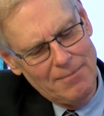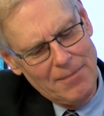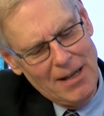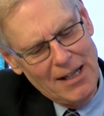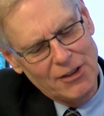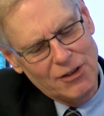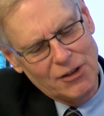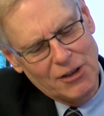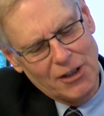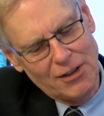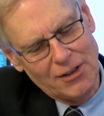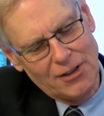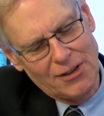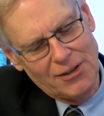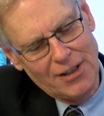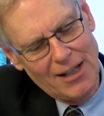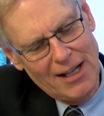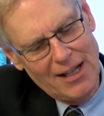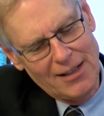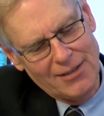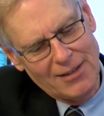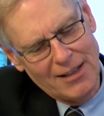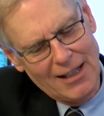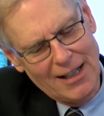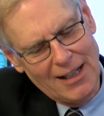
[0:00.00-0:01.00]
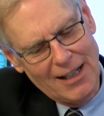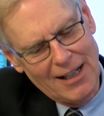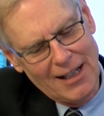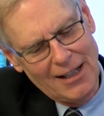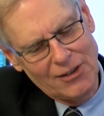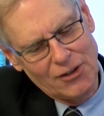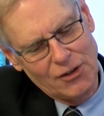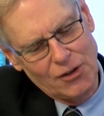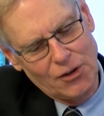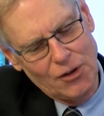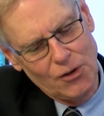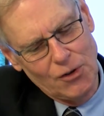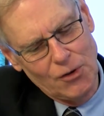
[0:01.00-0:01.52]
makes good sense, I
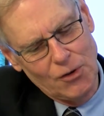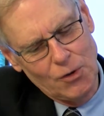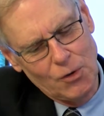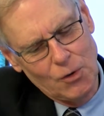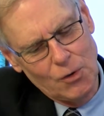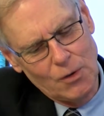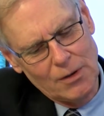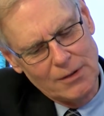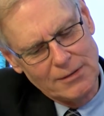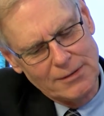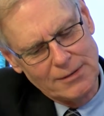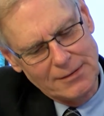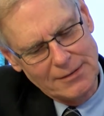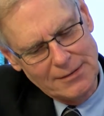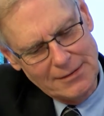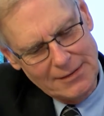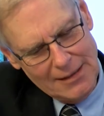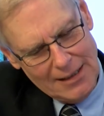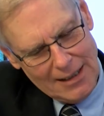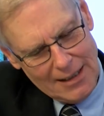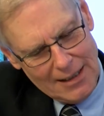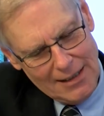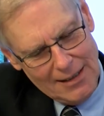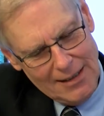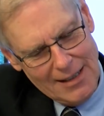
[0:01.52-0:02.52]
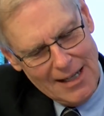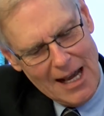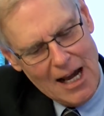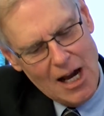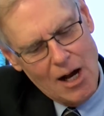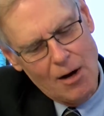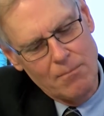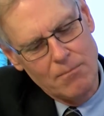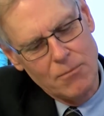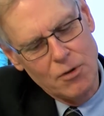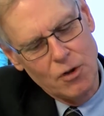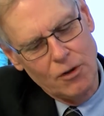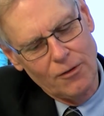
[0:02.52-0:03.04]
guess, to
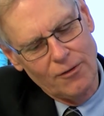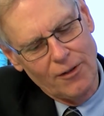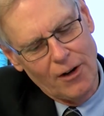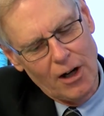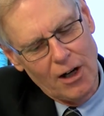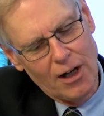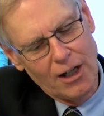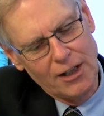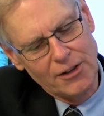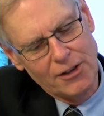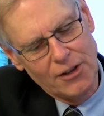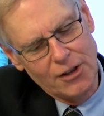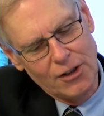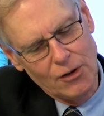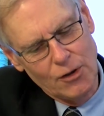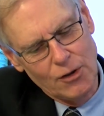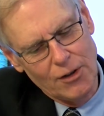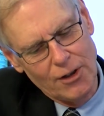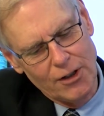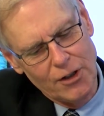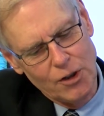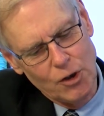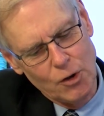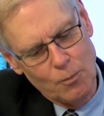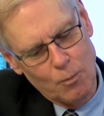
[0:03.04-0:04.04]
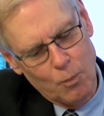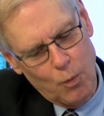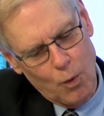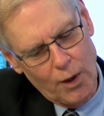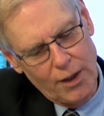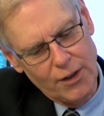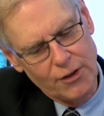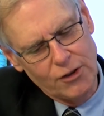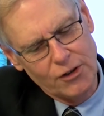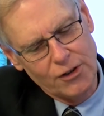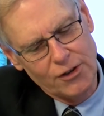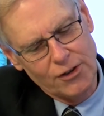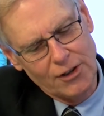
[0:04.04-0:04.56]
now move on to the new
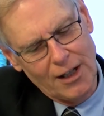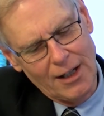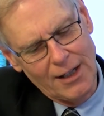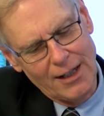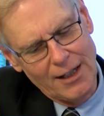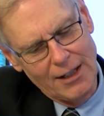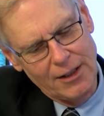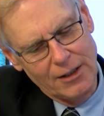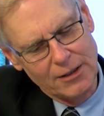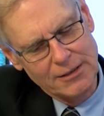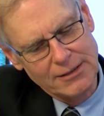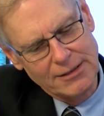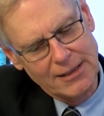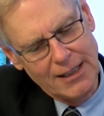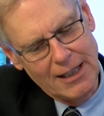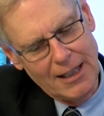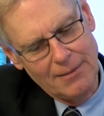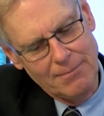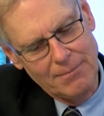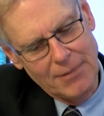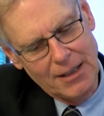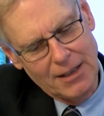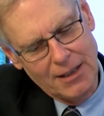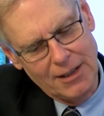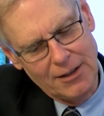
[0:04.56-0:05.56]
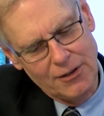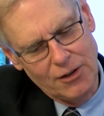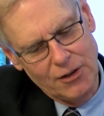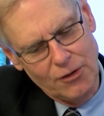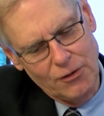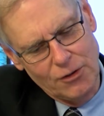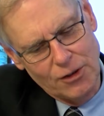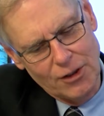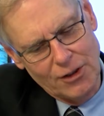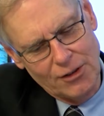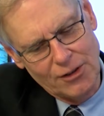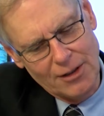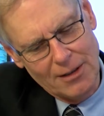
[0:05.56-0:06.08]
bridges on Hilton Head, because
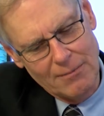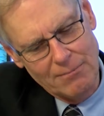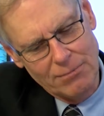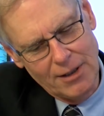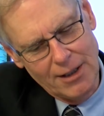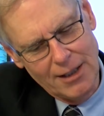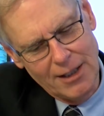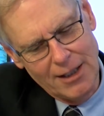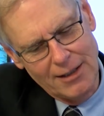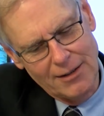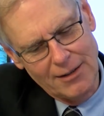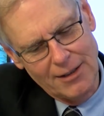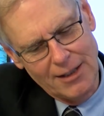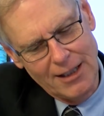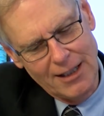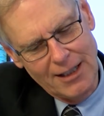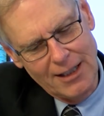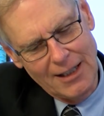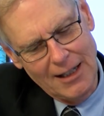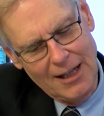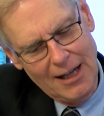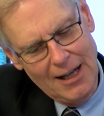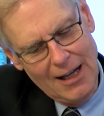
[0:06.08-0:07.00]
you just completed the